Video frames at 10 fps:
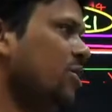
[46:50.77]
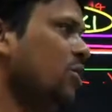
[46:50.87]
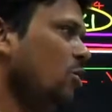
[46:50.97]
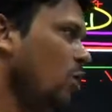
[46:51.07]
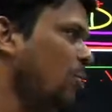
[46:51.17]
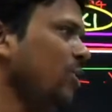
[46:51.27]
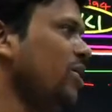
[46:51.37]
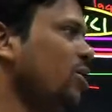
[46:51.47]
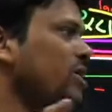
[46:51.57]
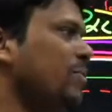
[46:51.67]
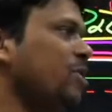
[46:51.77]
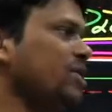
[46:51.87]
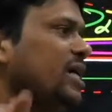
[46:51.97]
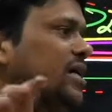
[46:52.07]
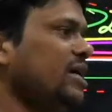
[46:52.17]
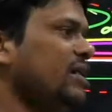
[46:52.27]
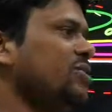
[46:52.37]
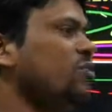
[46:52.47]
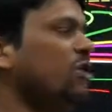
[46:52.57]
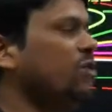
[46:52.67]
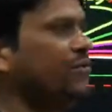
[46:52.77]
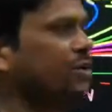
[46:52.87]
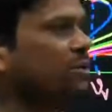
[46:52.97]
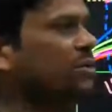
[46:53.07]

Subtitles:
Hopefully, all the points are clear to all of you.